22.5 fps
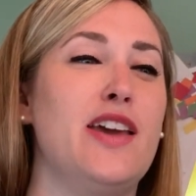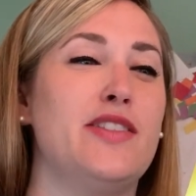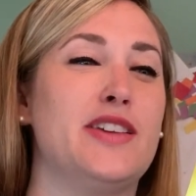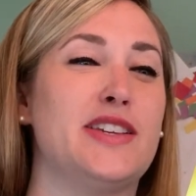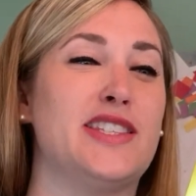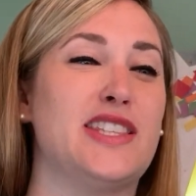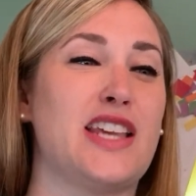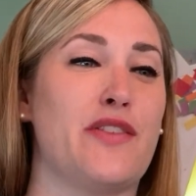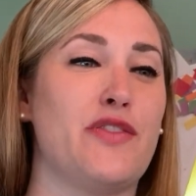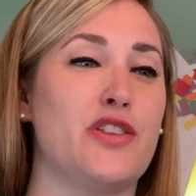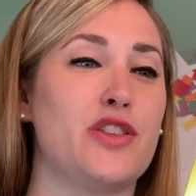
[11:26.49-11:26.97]
The
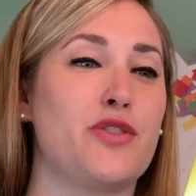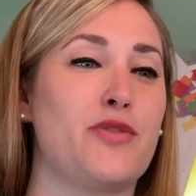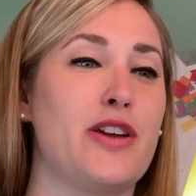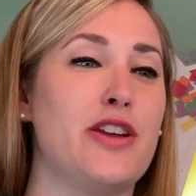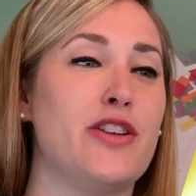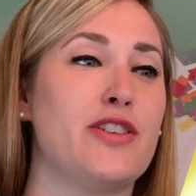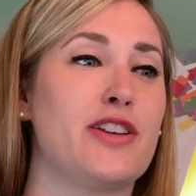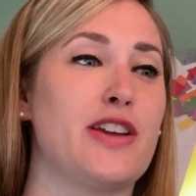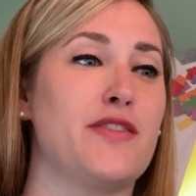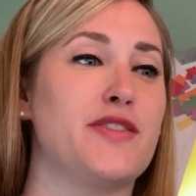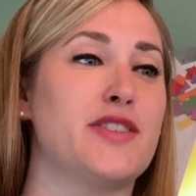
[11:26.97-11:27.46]
7th
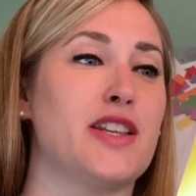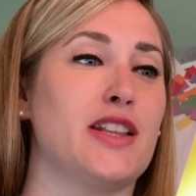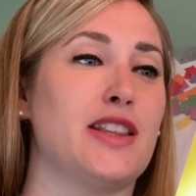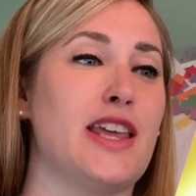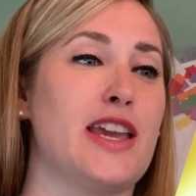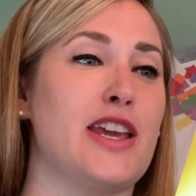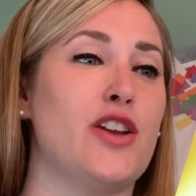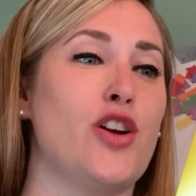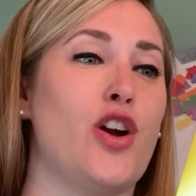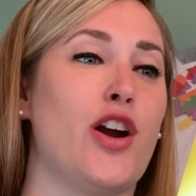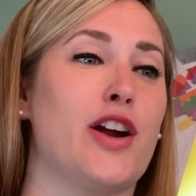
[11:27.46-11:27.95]
grader gives
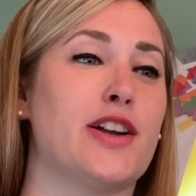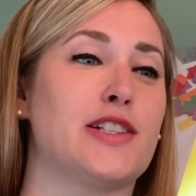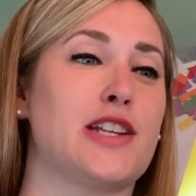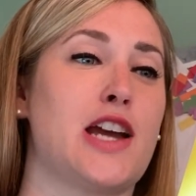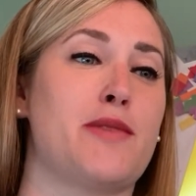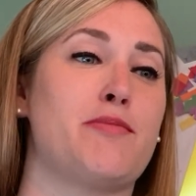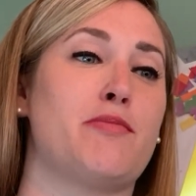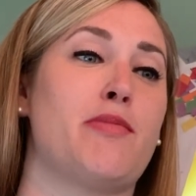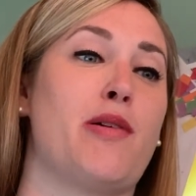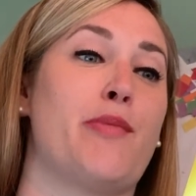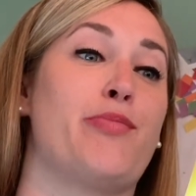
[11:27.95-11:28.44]
Elaine a hard
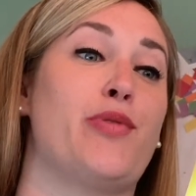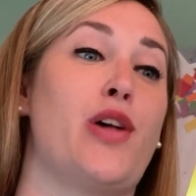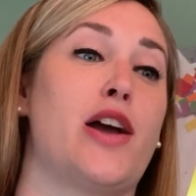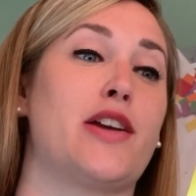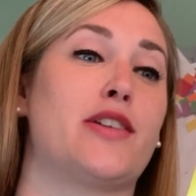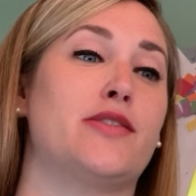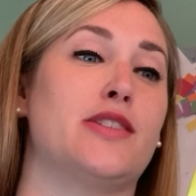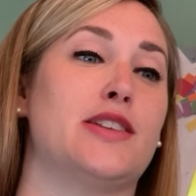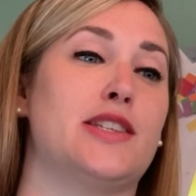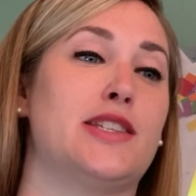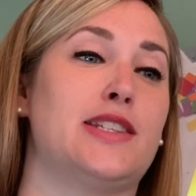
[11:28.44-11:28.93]
time about
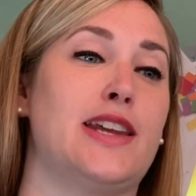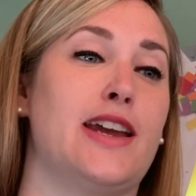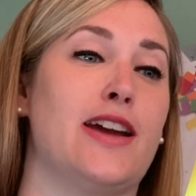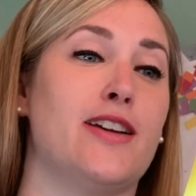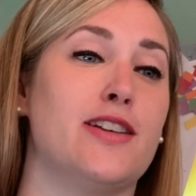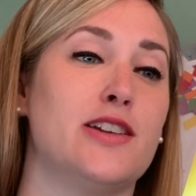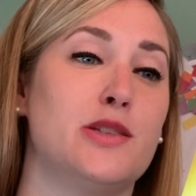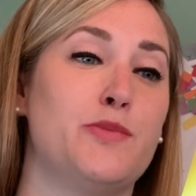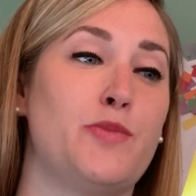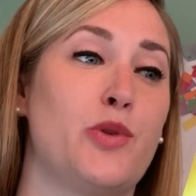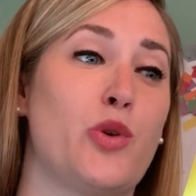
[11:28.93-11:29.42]
blocking the
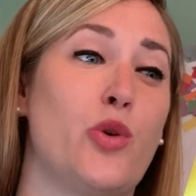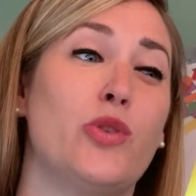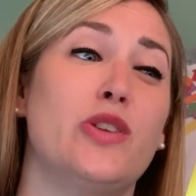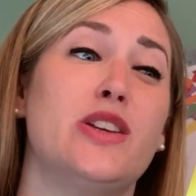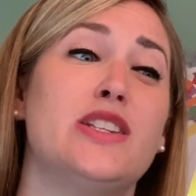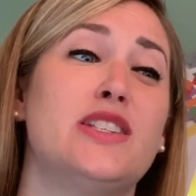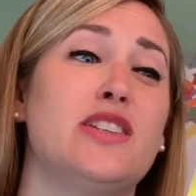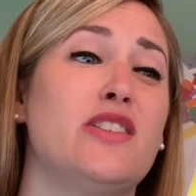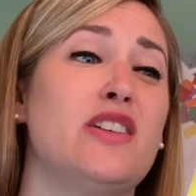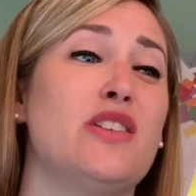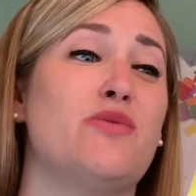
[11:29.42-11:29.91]
stairs, but only
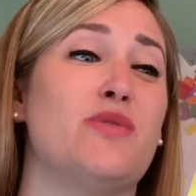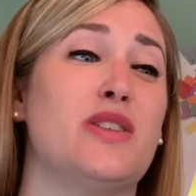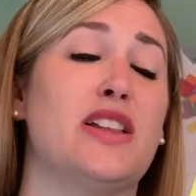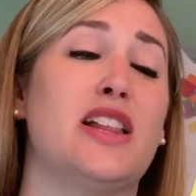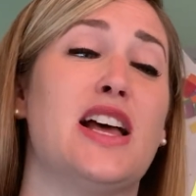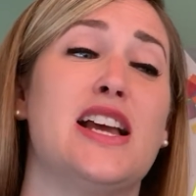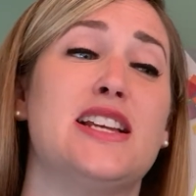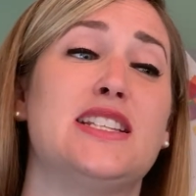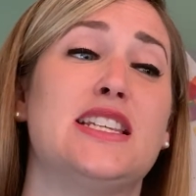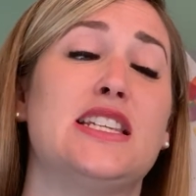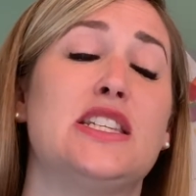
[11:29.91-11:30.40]
until he
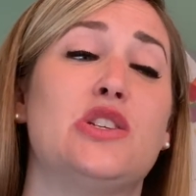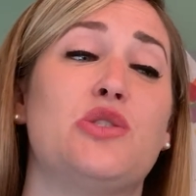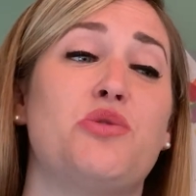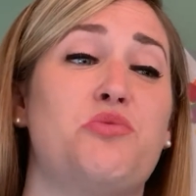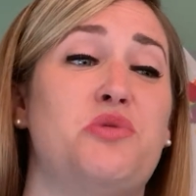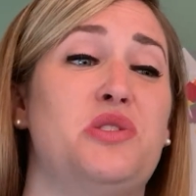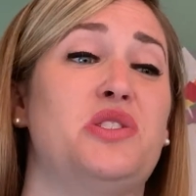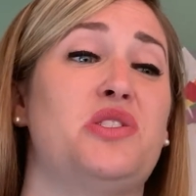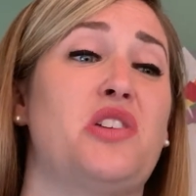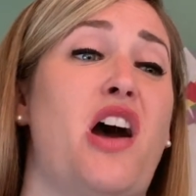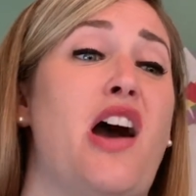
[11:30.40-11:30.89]
realizes who
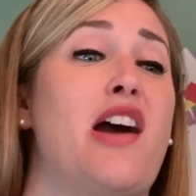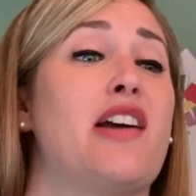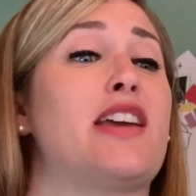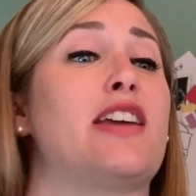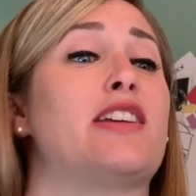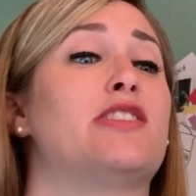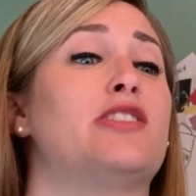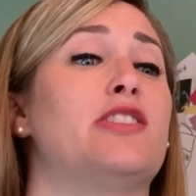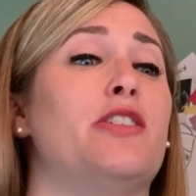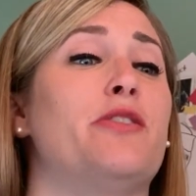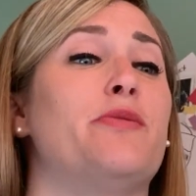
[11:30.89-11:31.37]
he's
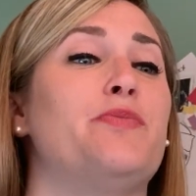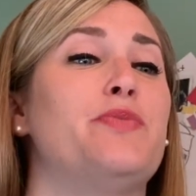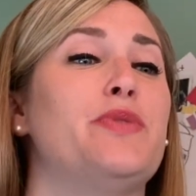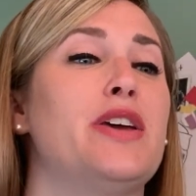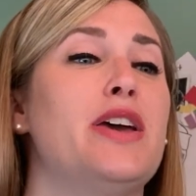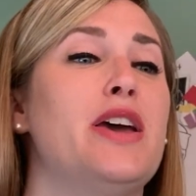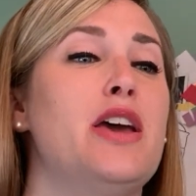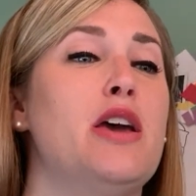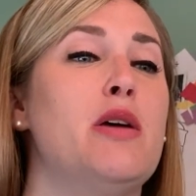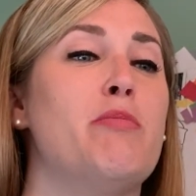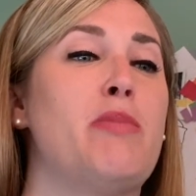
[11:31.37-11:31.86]
talking to.
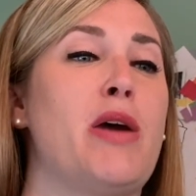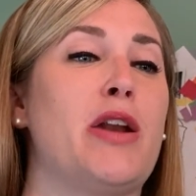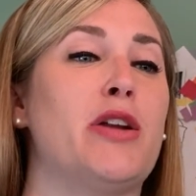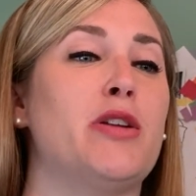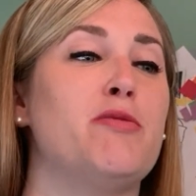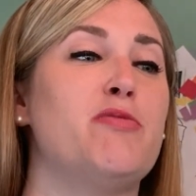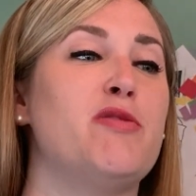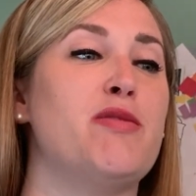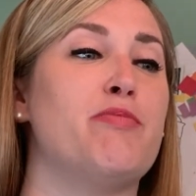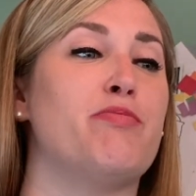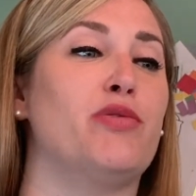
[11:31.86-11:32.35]
Better
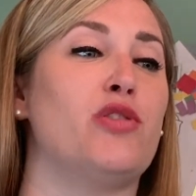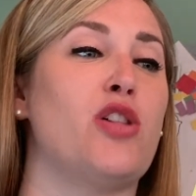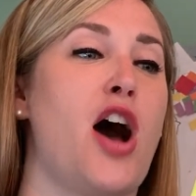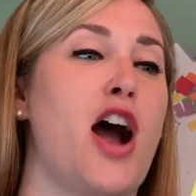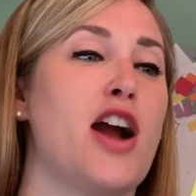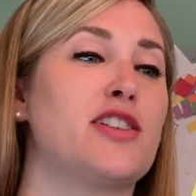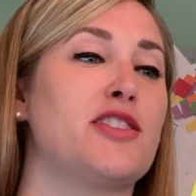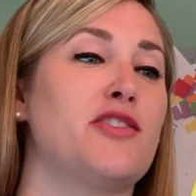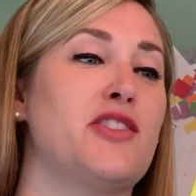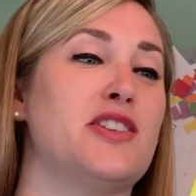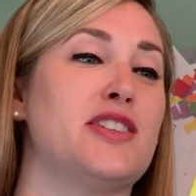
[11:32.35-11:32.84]
to be
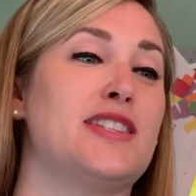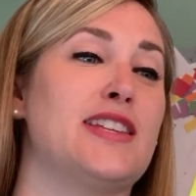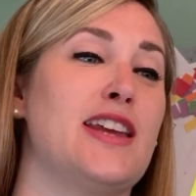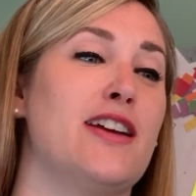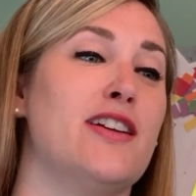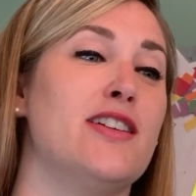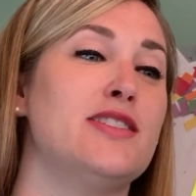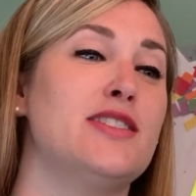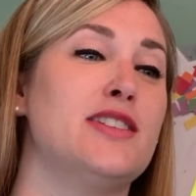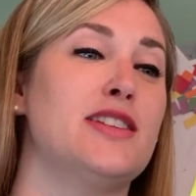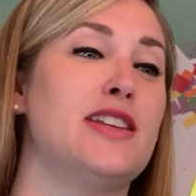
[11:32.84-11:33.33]
blocked on the
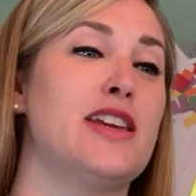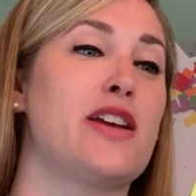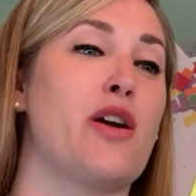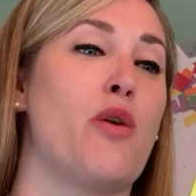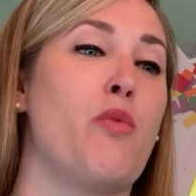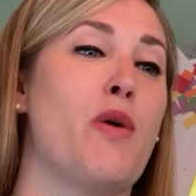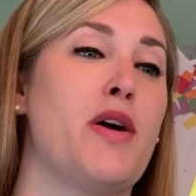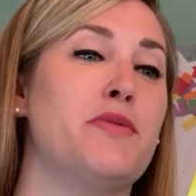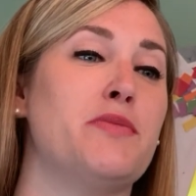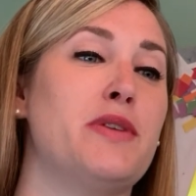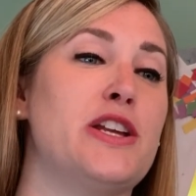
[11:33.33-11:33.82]
stairs than take a
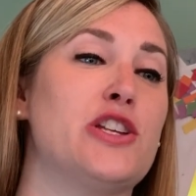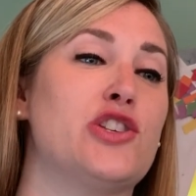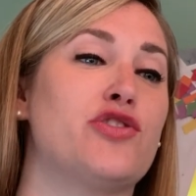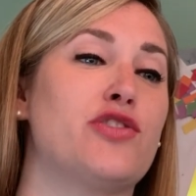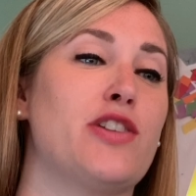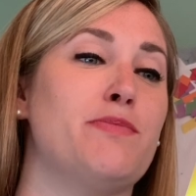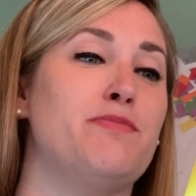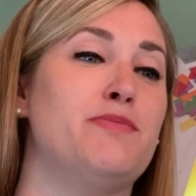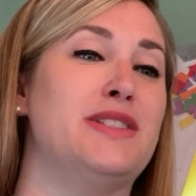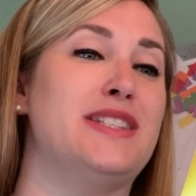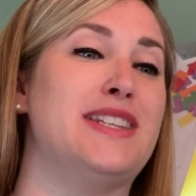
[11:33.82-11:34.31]
one-way
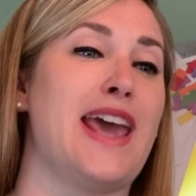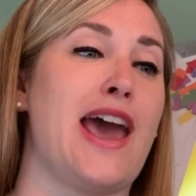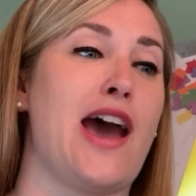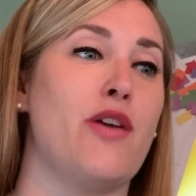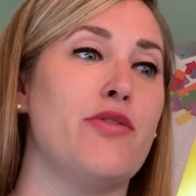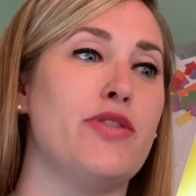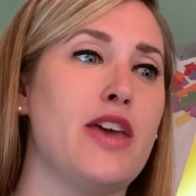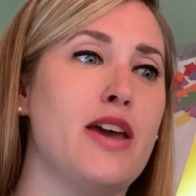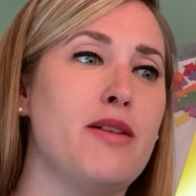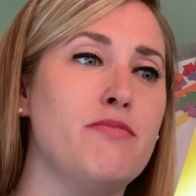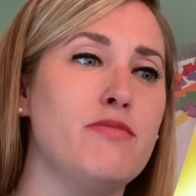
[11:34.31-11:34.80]
trip
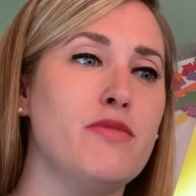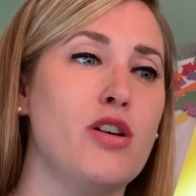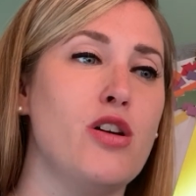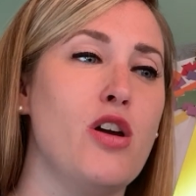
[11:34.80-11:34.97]
down them,